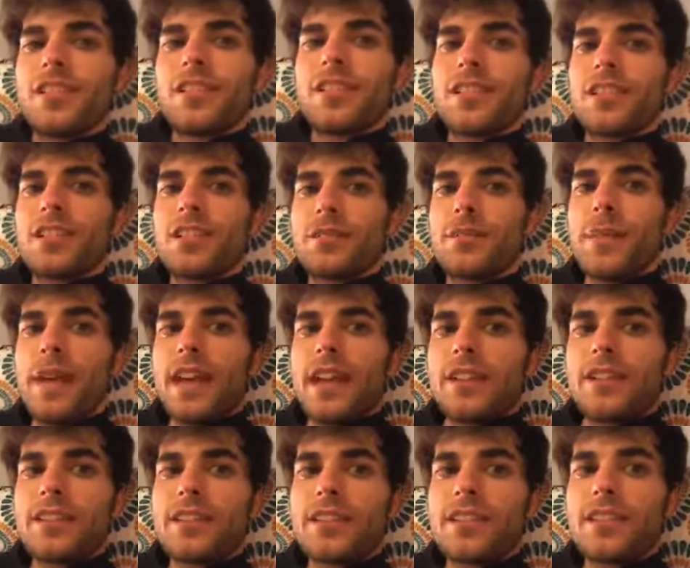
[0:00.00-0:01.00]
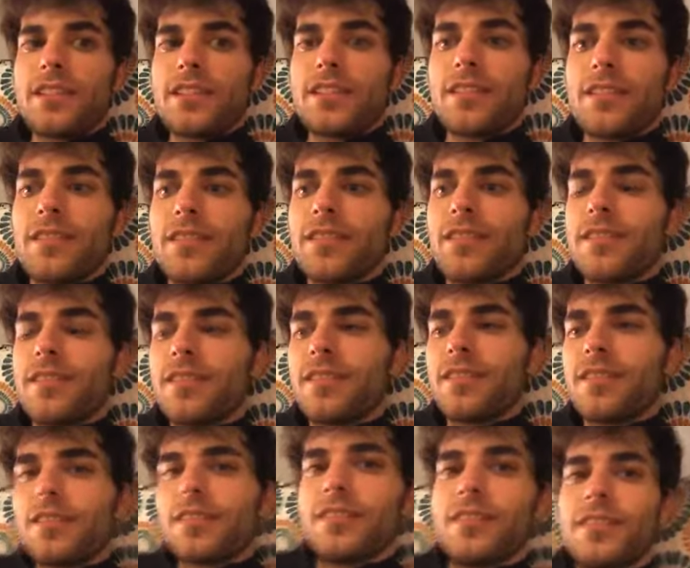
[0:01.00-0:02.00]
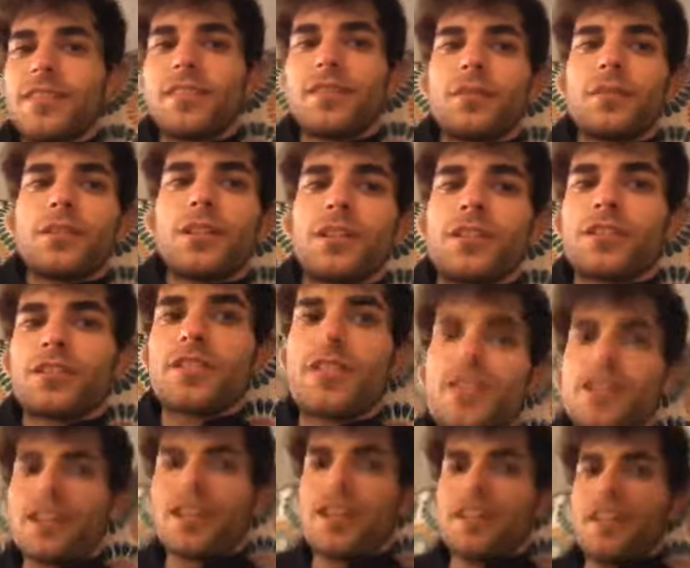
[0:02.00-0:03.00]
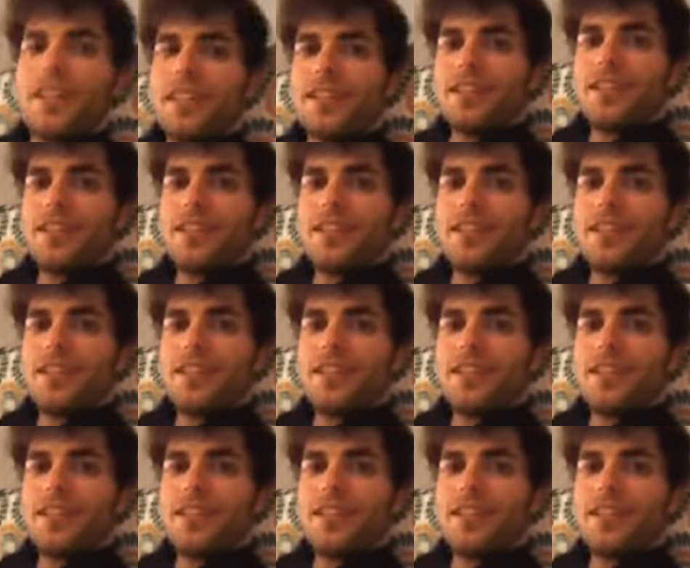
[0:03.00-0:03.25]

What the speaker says: space where you're stuck on